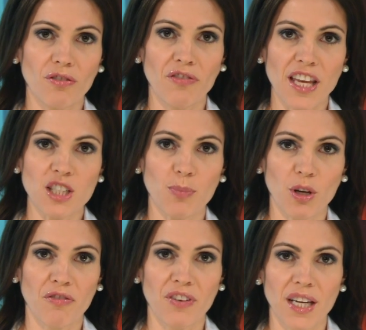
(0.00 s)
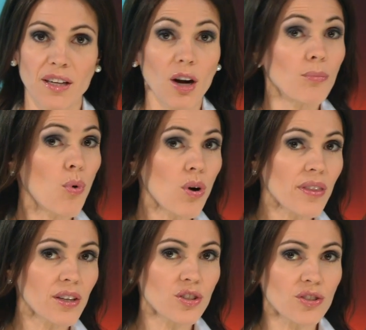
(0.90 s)
on your Facebook feed are more
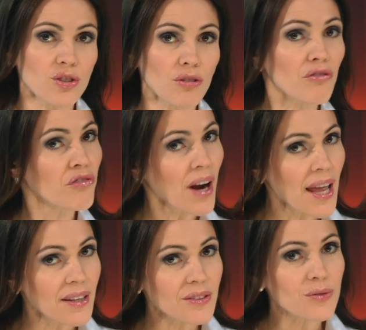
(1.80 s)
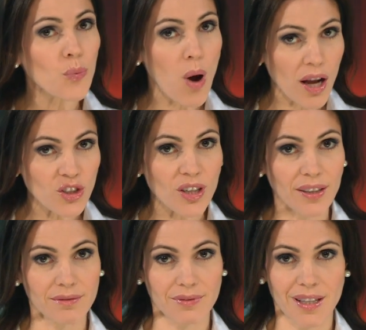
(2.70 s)
than just your friends watching.